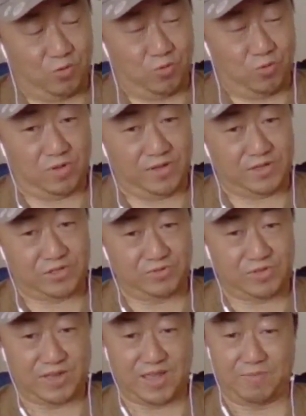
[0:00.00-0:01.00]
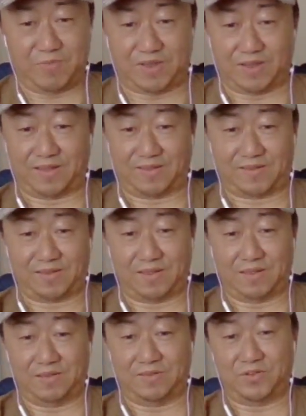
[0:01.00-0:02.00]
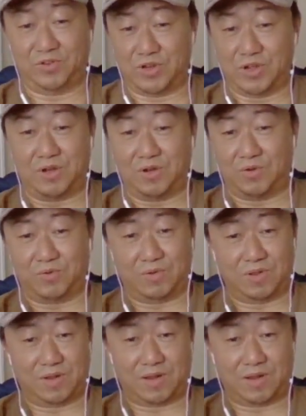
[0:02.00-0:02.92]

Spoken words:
Google issue today because, as you know,